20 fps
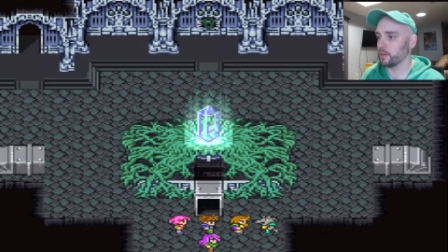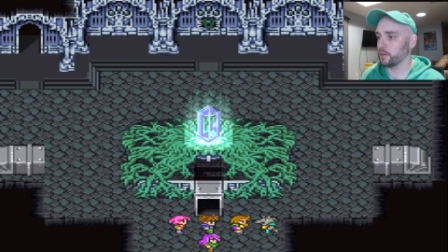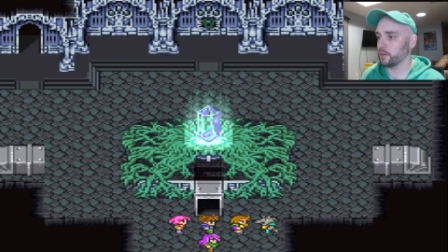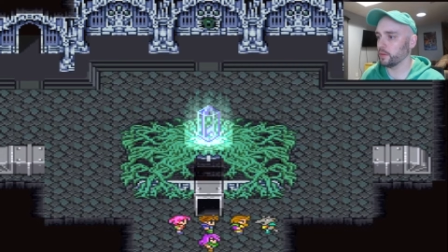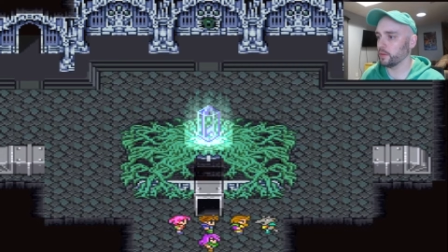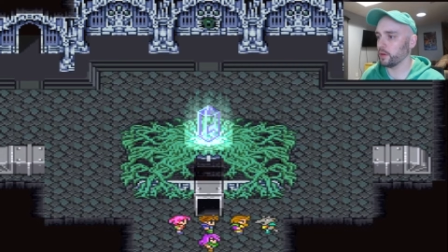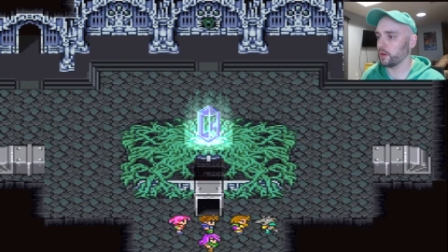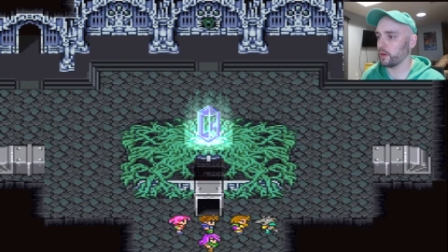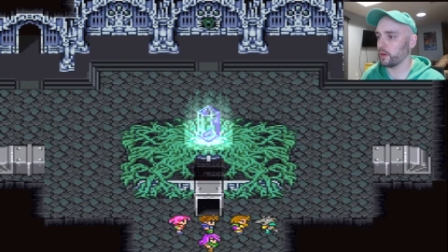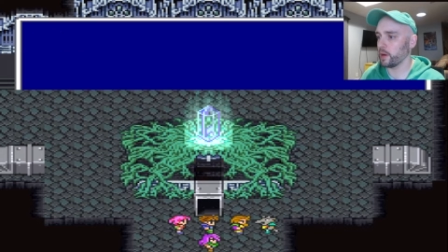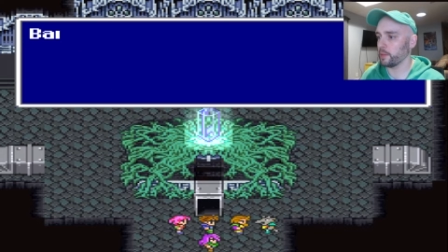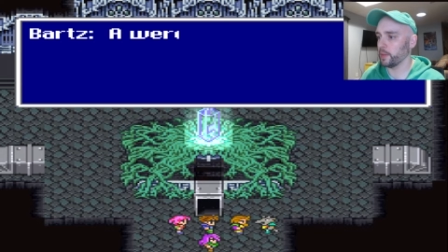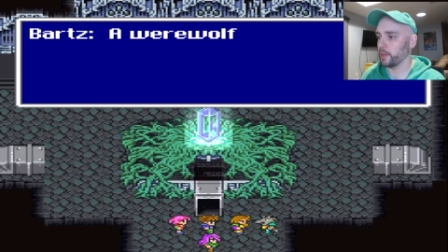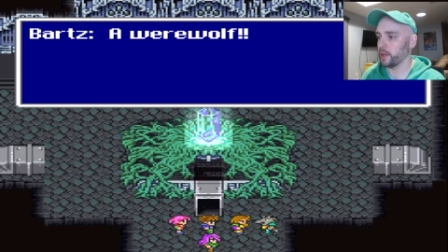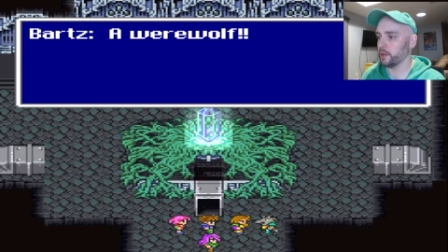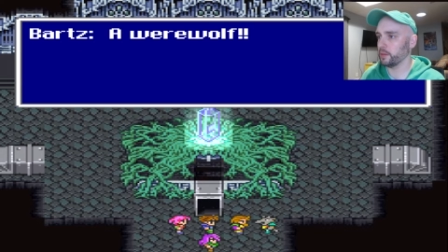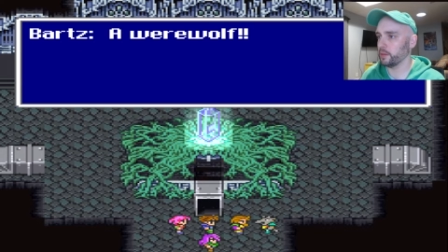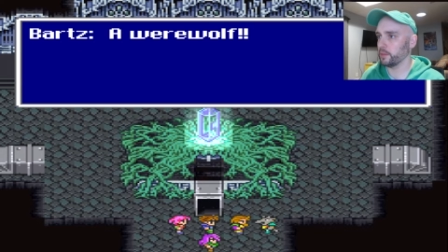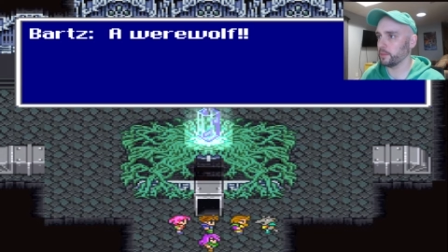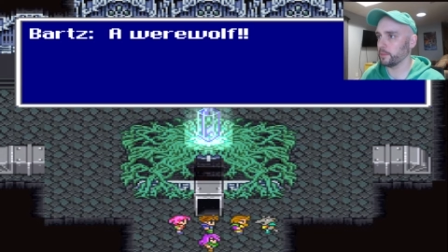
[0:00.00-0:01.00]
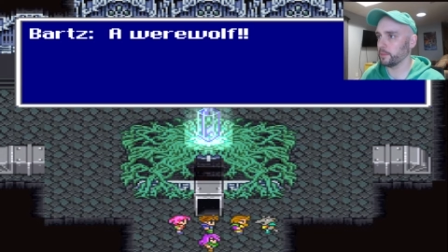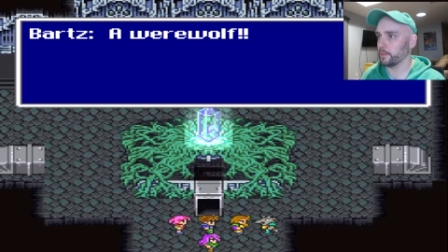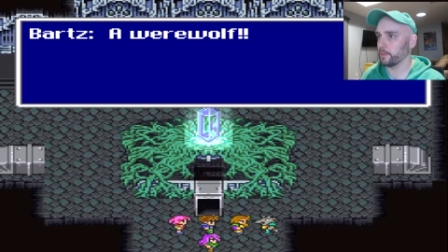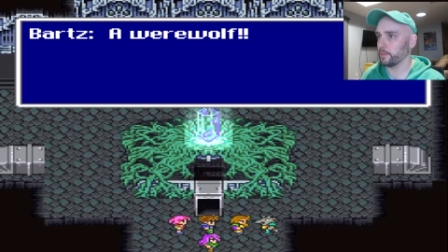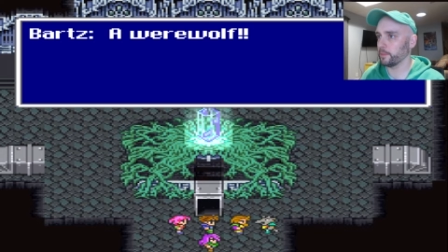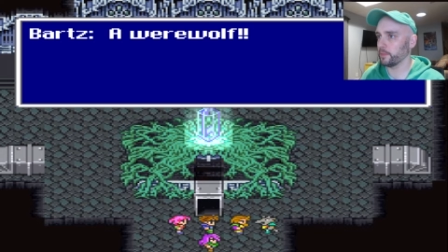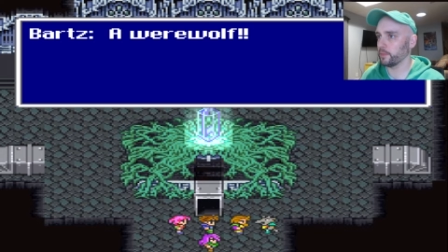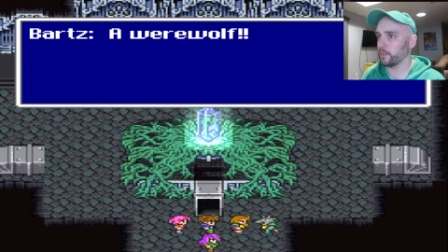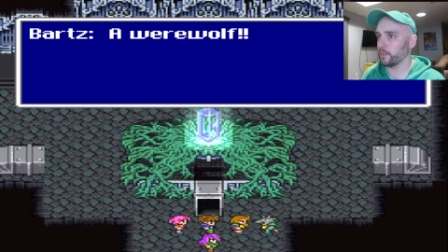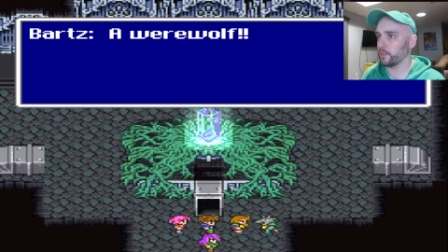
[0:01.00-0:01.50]
You're alright, mate.
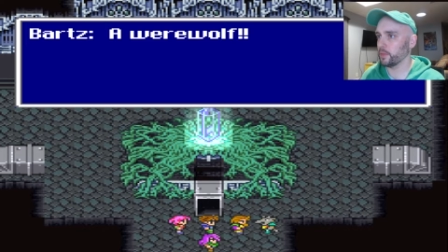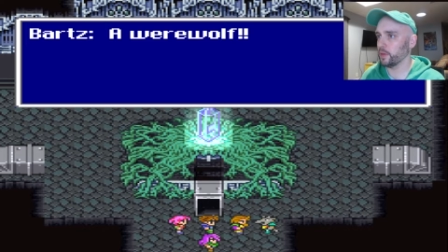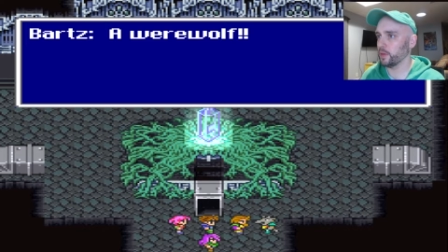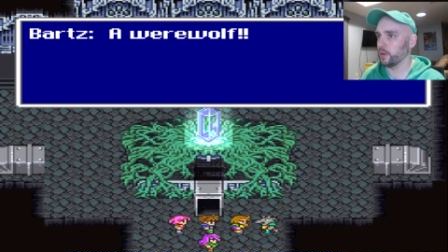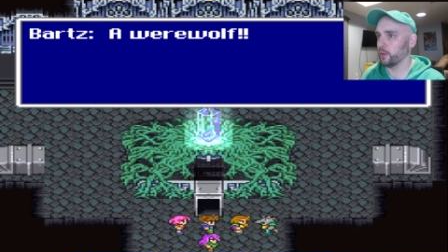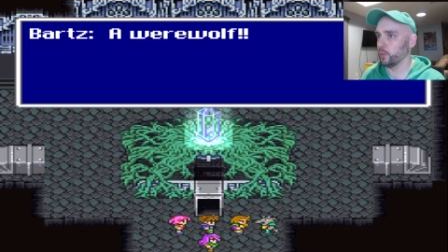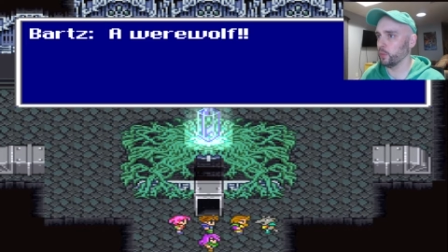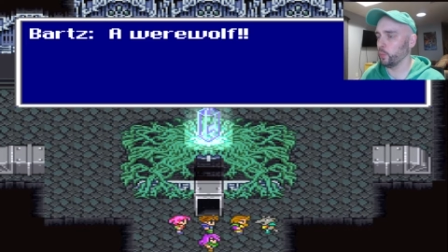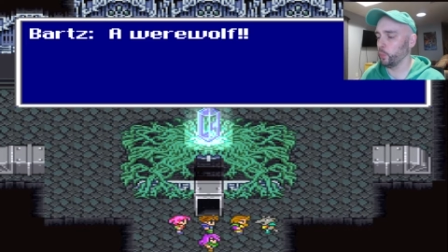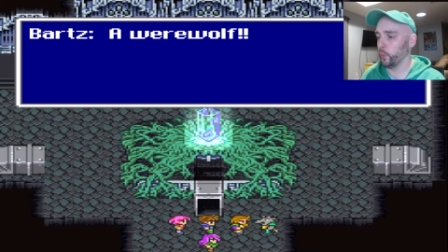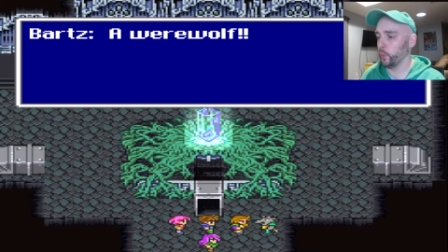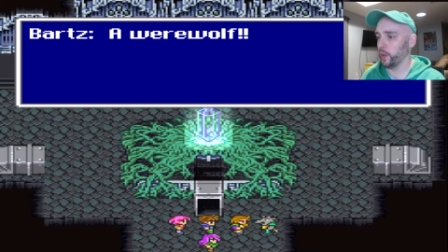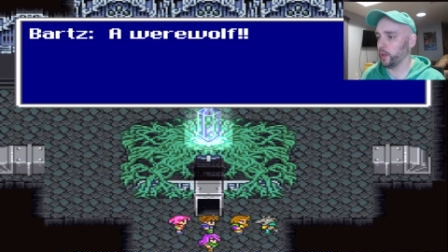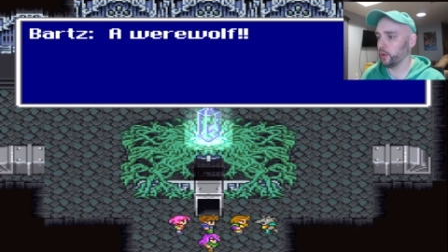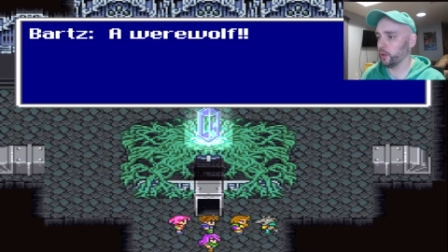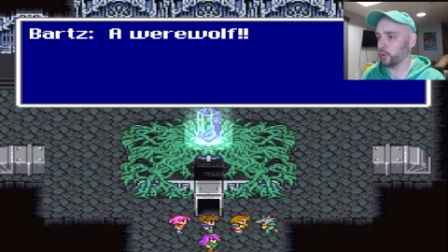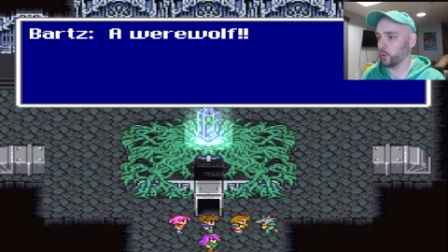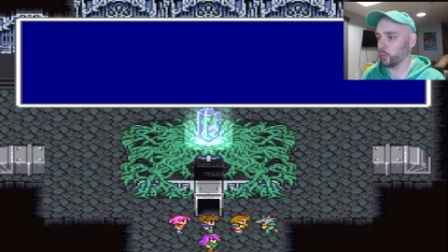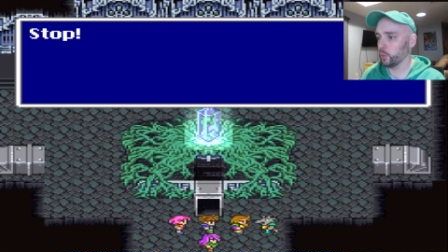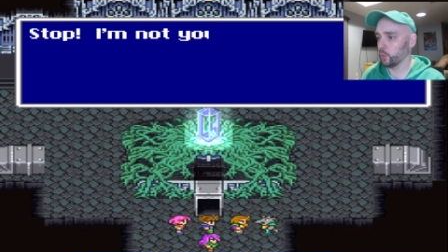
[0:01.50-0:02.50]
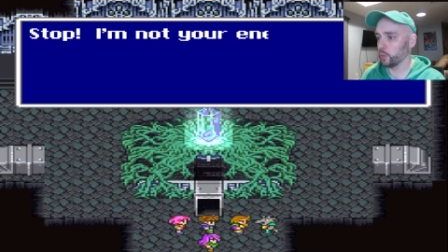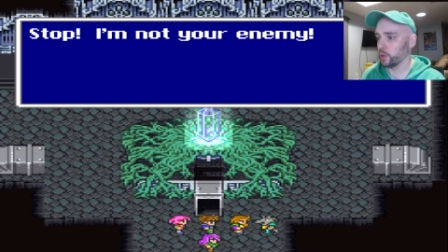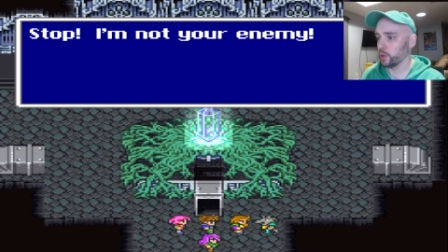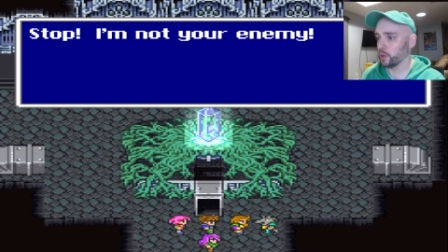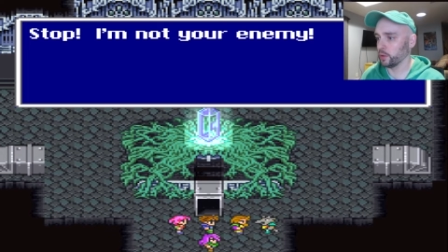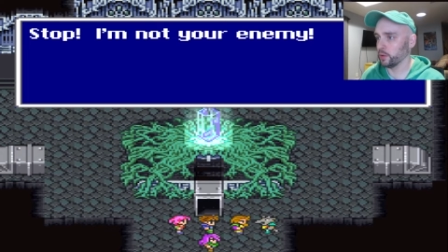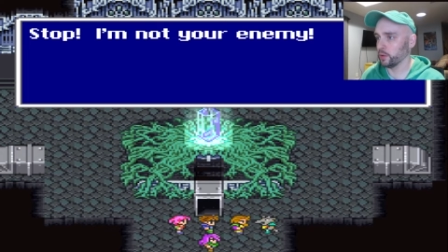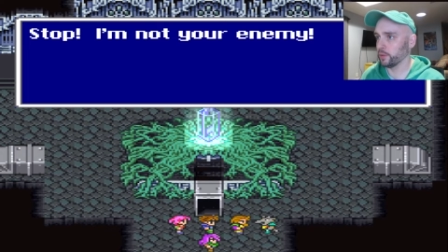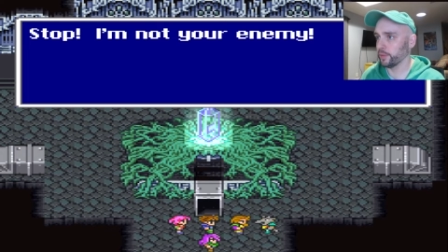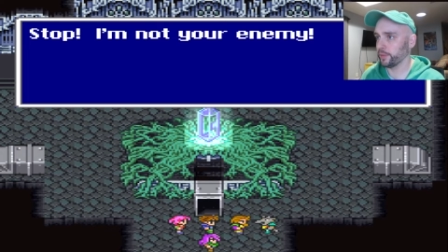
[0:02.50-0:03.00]
A
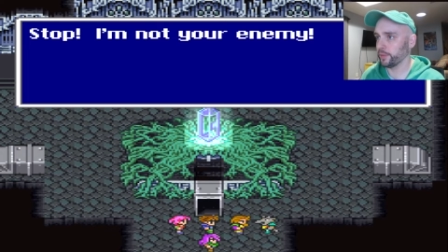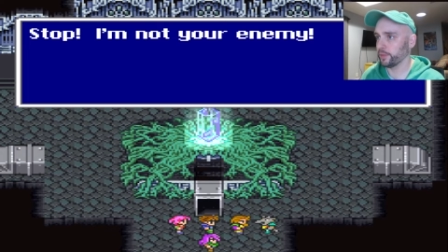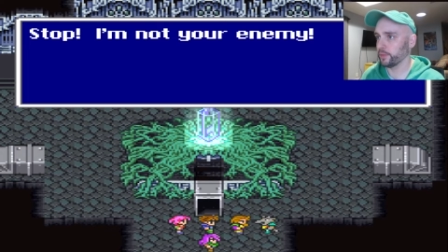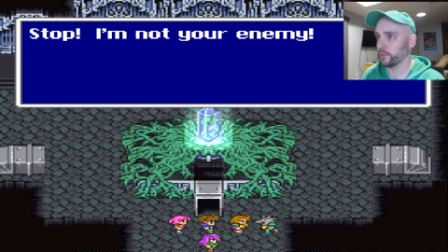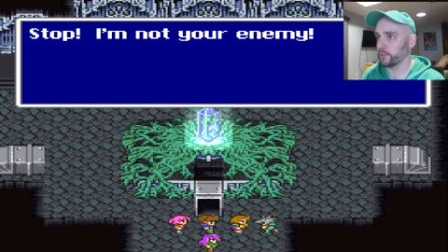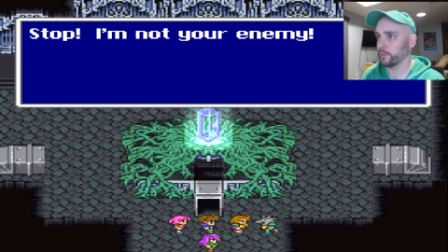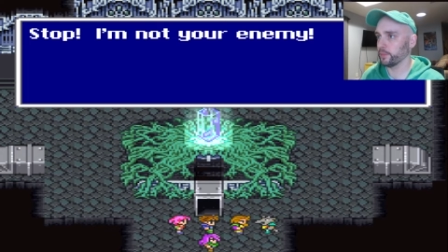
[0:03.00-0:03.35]
werewolf!